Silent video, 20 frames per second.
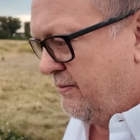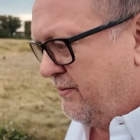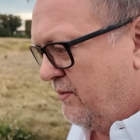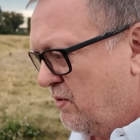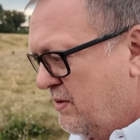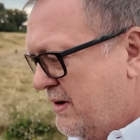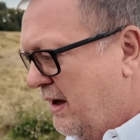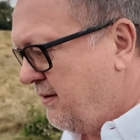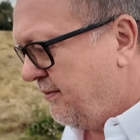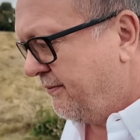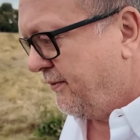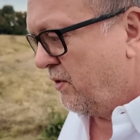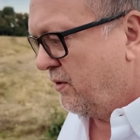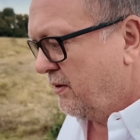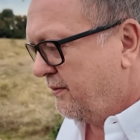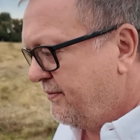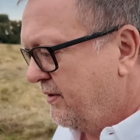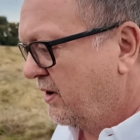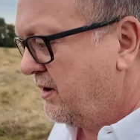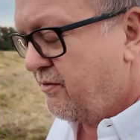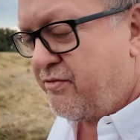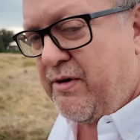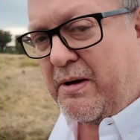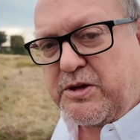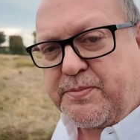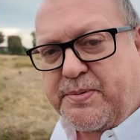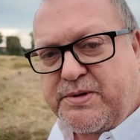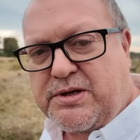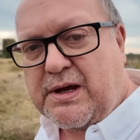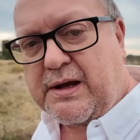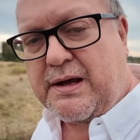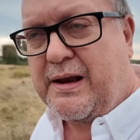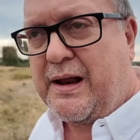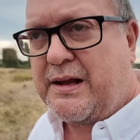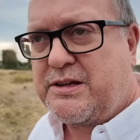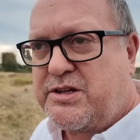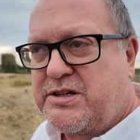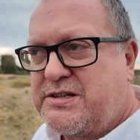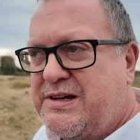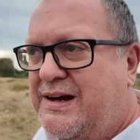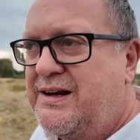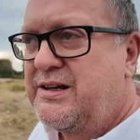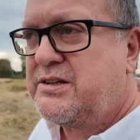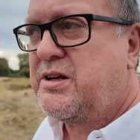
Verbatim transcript: 4K 30 frames per second. As I say,